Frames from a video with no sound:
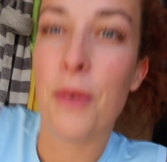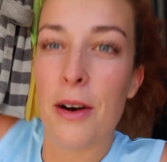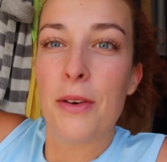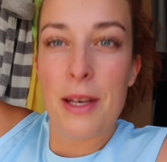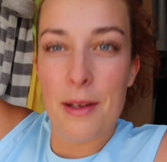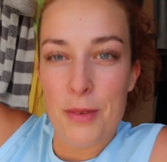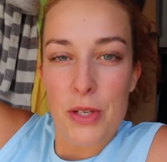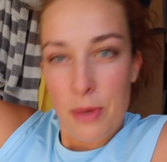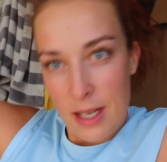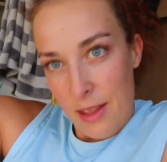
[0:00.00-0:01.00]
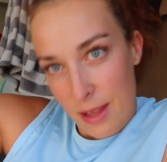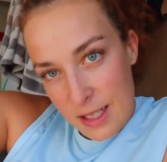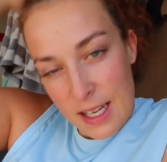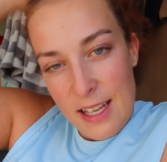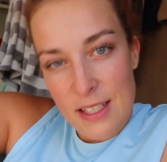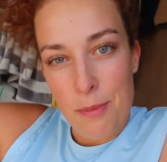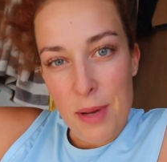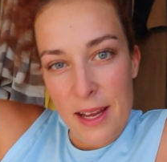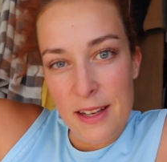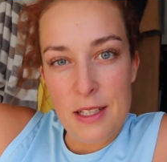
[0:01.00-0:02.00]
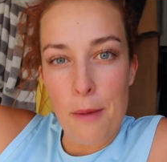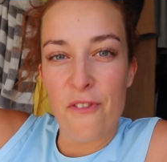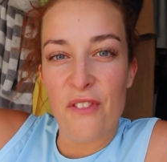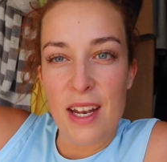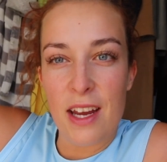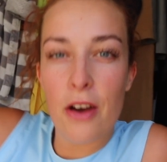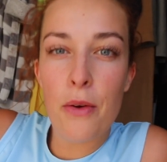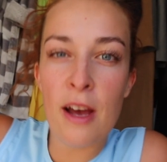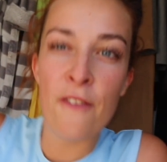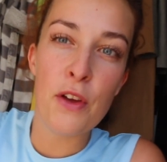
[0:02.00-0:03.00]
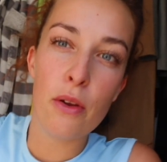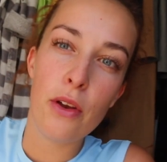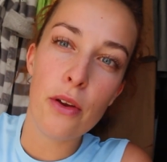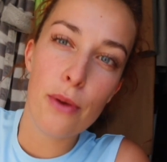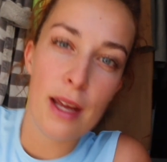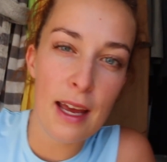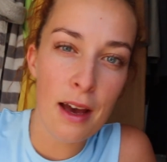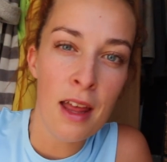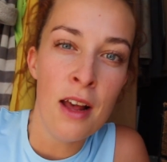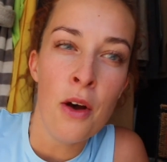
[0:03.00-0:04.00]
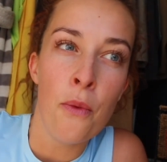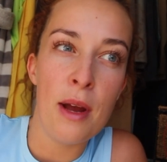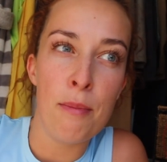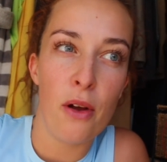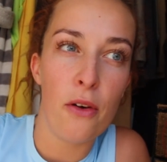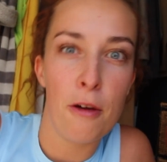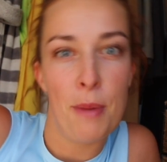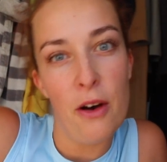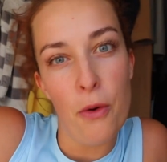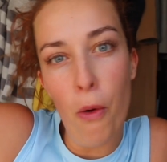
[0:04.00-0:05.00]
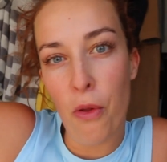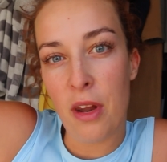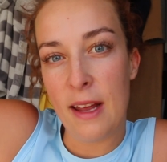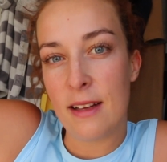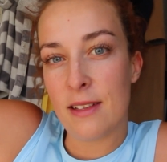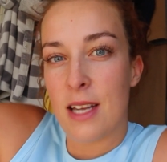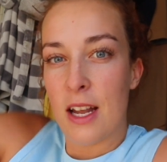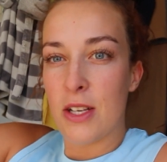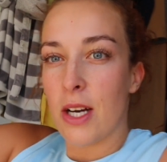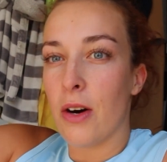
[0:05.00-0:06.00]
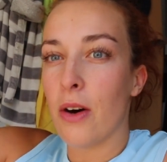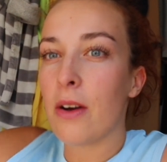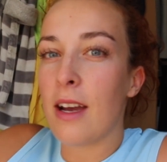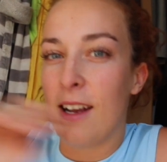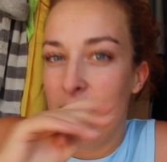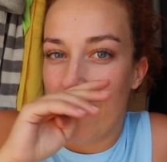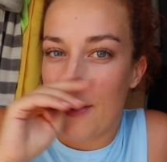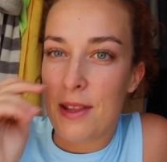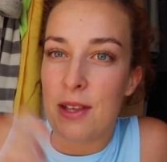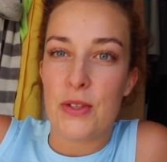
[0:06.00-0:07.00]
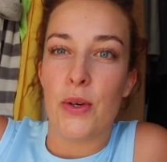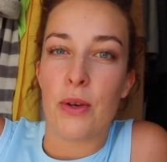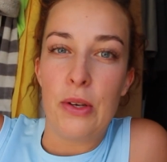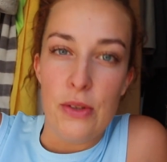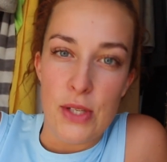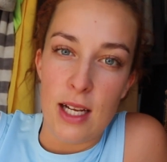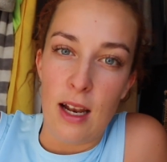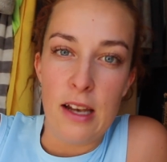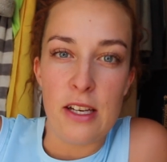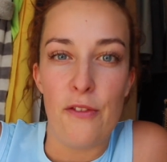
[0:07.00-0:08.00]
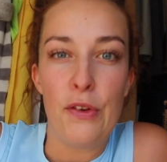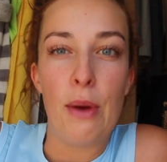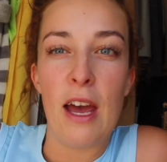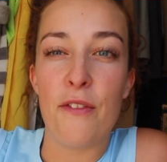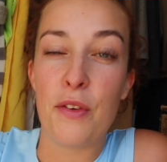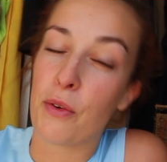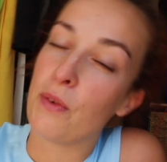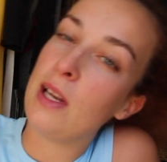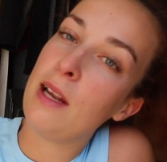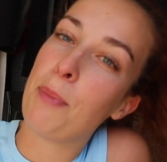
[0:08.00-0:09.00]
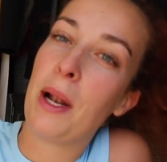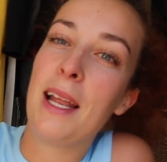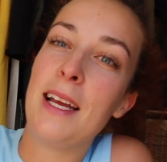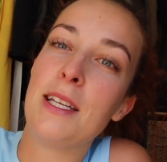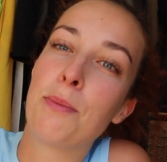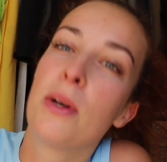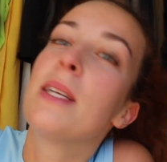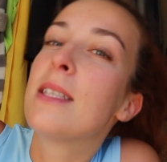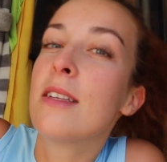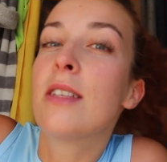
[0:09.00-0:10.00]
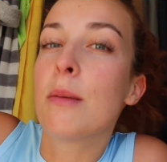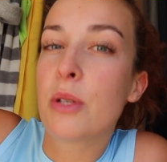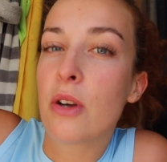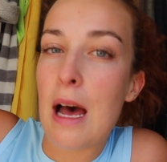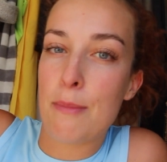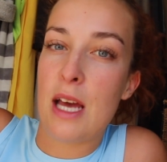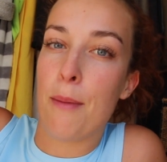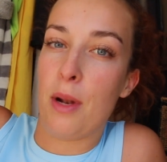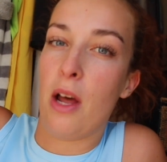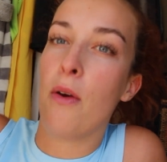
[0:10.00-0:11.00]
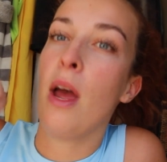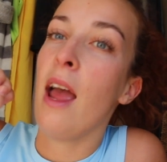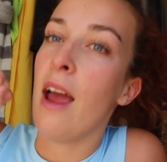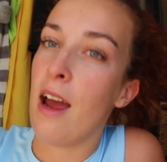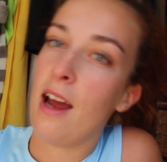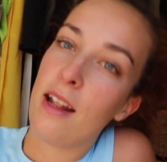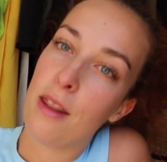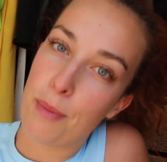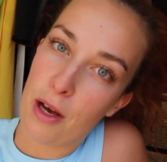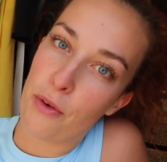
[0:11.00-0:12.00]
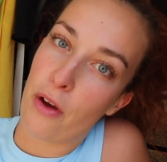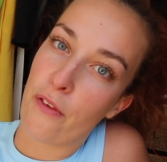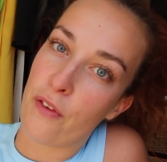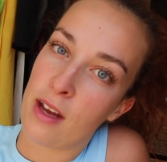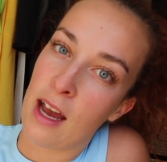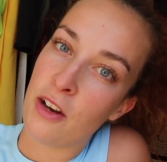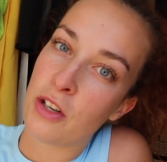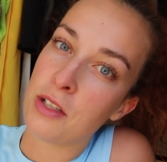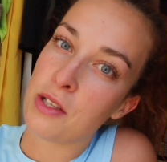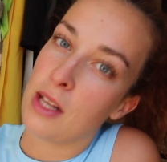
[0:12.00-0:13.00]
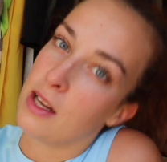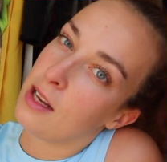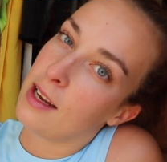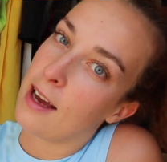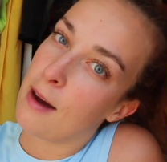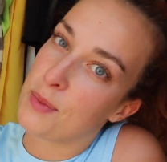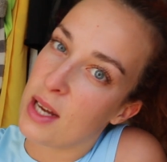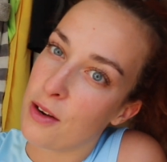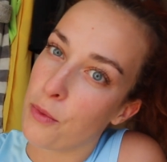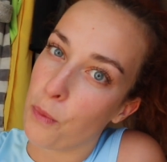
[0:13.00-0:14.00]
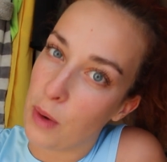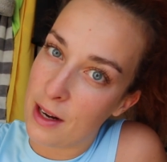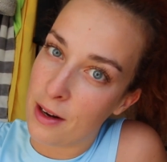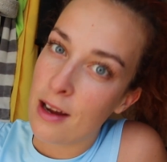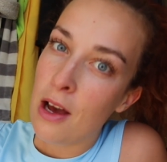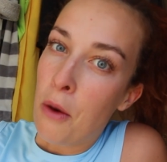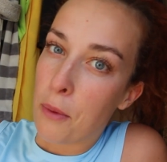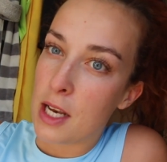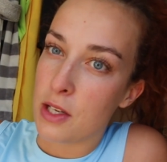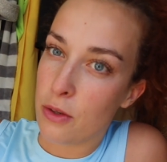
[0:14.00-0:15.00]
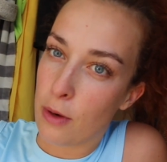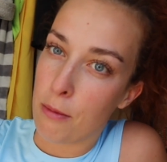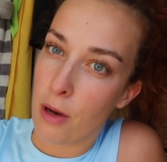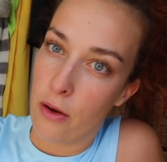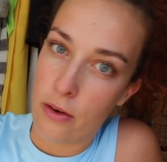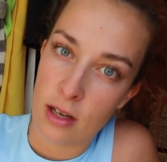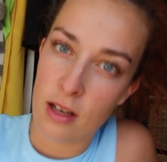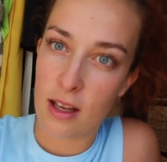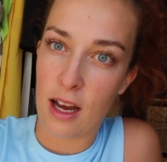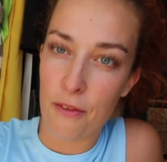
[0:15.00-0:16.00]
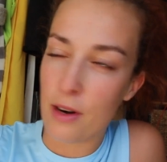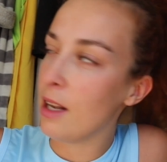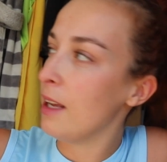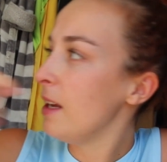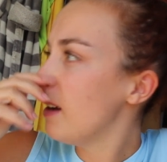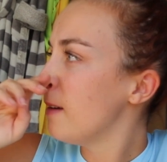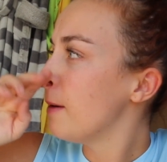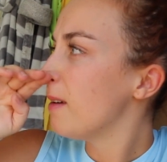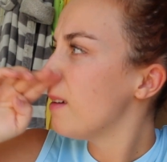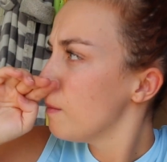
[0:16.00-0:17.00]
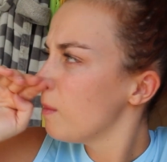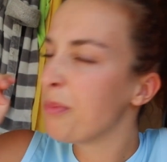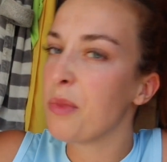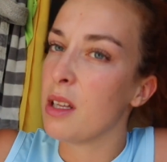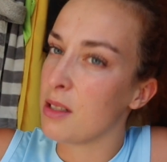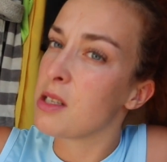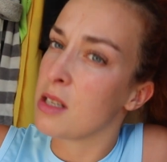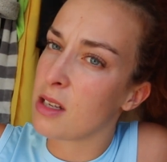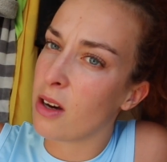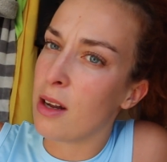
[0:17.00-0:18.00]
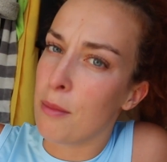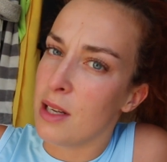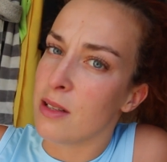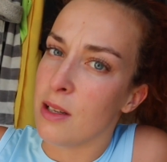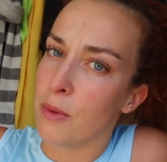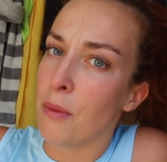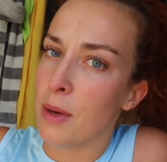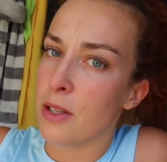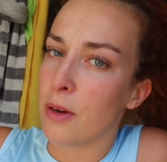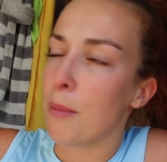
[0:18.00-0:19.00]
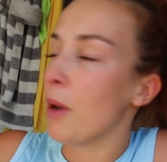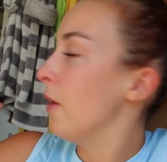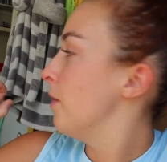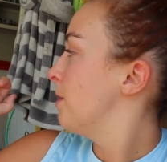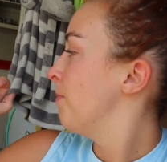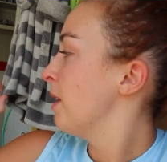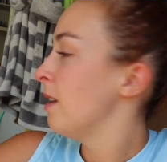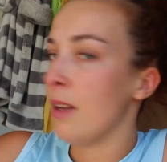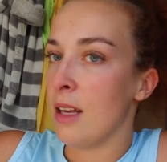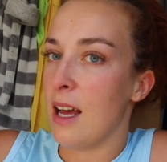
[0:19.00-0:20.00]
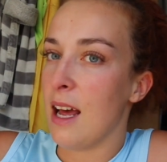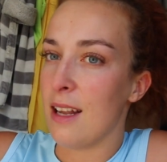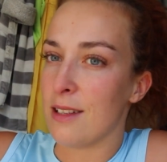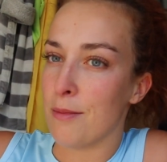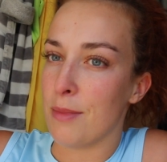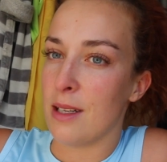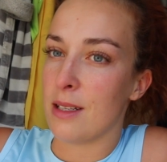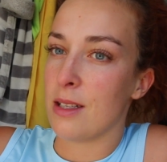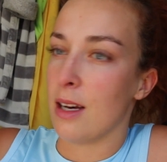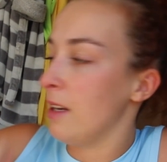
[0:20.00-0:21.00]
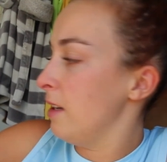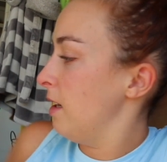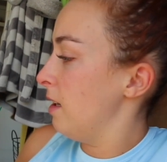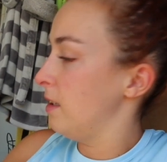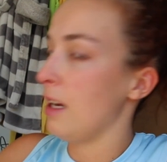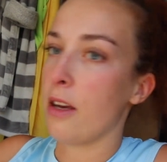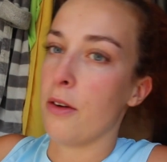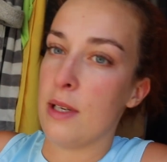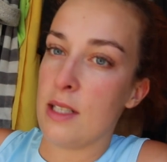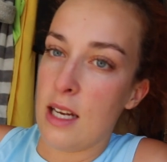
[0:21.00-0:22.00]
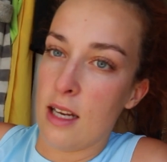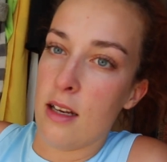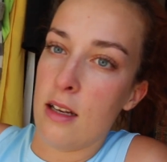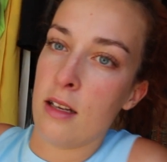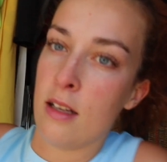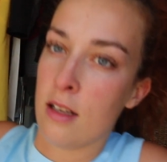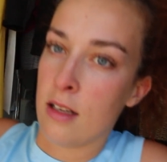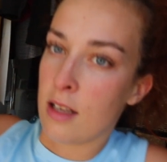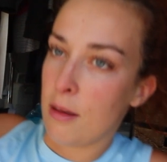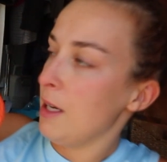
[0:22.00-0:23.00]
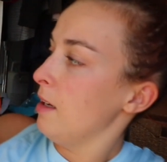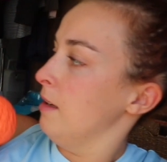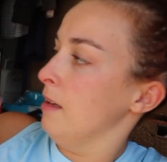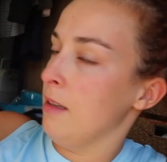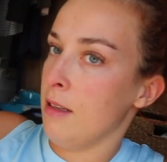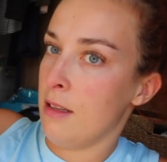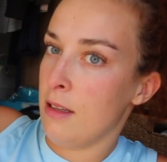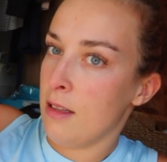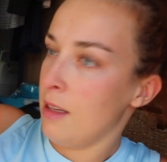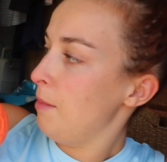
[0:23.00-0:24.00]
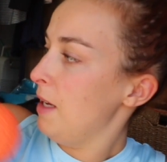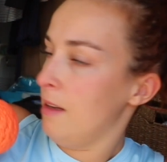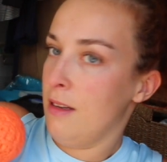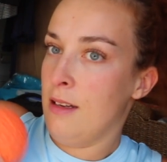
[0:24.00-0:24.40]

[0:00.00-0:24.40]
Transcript: Welcome to another Daisy Pets video. If you're new here, we blog about all things dog and living with a dog in New Zealand. If you haven't already, please press the subscribe down below and the bell notification so that you can get updated when we do upload. Currently, it's kind of messy when we do upload. That hasn't been decided yet. Diego is here. Come here. Come here.